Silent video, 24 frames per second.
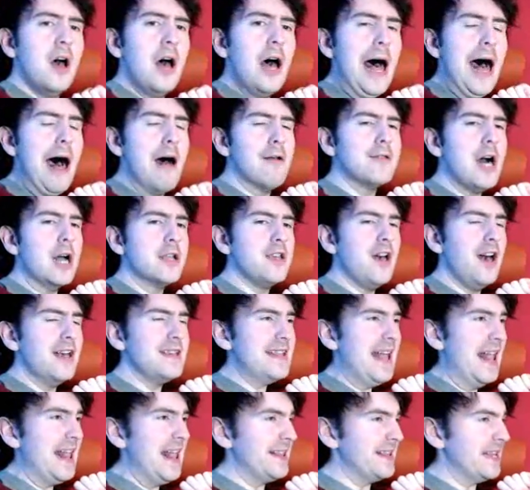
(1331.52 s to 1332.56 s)
Hold on, you're
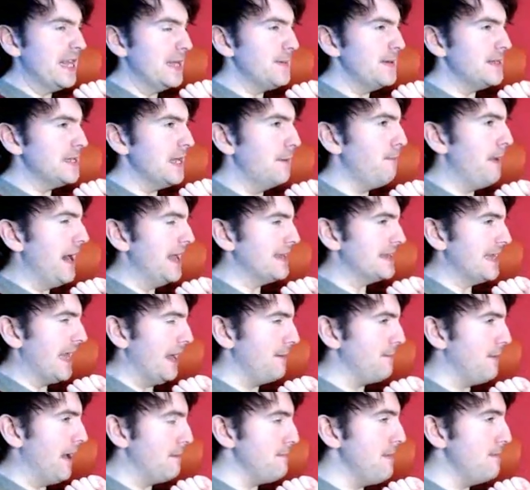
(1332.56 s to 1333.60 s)
saying it's going to be done by the
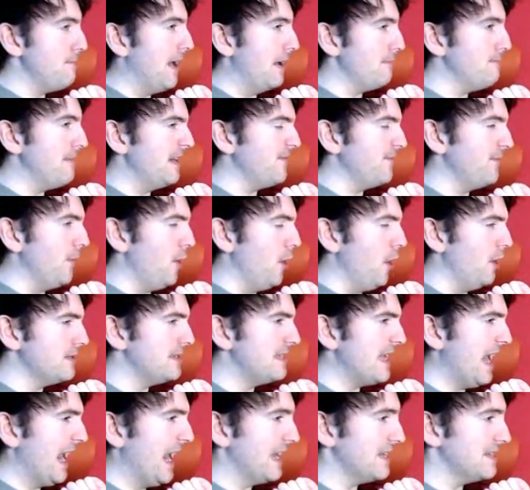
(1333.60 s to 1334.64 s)
time I'm in my
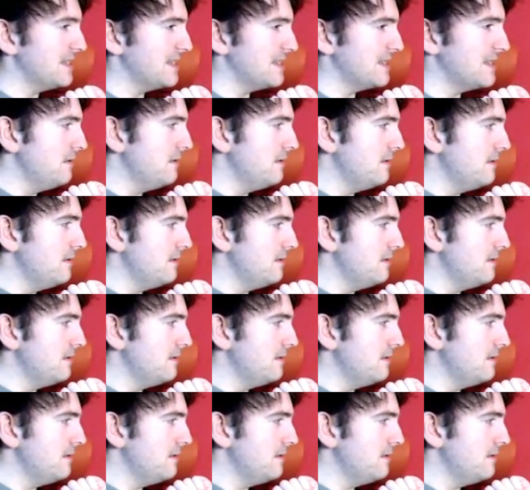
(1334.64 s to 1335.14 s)
mid-40s?